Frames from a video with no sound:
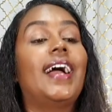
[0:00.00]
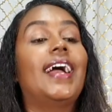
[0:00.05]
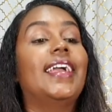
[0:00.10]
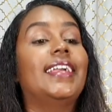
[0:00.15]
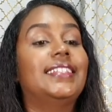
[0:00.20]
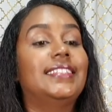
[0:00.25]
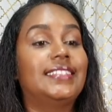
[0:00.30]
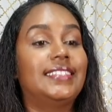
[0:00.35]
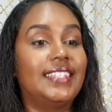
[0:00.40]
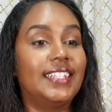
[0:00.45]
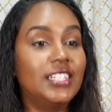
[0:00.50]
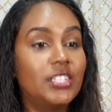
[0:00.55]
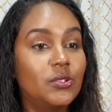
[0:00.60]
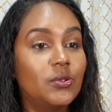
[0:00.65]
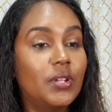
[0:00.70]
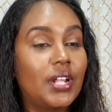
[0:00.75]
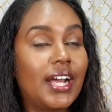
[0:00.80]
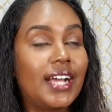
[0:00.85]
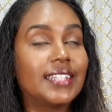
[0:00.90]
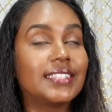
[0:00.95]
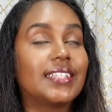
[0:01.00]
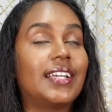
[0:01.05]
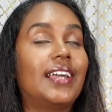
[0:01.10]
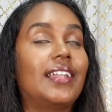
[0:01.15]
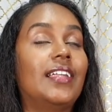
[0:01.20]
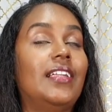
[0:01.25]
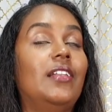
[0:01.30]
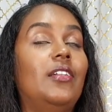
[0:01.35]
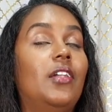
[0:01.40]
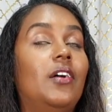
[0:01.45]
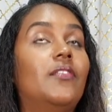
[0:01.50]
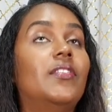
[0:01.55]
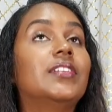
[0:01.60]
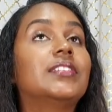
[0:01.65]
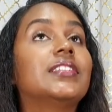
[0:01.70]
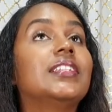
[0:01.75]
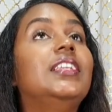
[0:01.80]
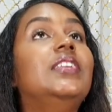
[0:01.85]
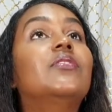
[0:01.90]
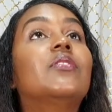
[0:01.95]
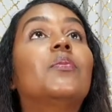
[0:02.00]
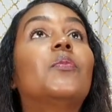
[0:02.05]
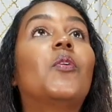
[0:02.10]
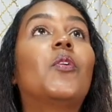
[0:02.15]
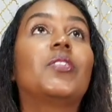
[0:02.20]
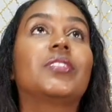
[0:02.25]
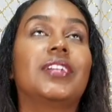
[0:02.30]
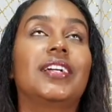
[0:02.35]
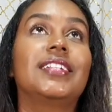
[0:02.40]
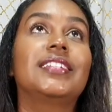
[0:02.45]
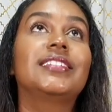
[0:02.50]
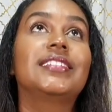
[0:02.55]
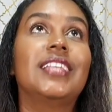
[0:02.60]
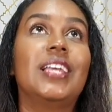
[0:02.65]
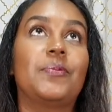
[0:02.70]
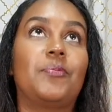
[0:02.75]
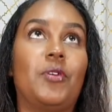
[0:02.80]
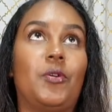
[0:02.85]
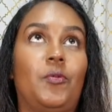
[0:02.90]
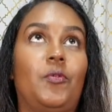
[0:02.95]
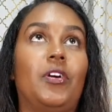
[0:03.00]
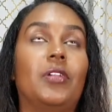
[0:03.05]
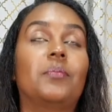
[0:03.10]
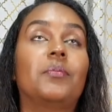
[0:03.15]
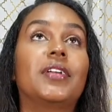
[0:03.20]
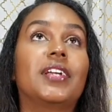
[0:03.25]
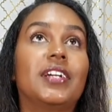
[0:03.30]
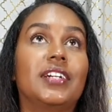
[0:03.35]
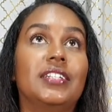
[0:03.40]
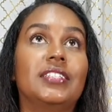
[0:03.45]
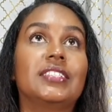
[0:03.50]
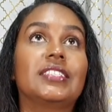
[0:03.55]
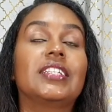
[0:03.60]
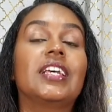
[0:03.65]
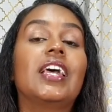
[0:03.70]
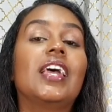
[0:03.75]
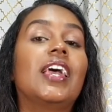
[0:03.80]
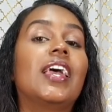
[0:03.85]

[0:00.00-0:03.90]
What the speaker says: I did do that, and I love it even more than the snake print one because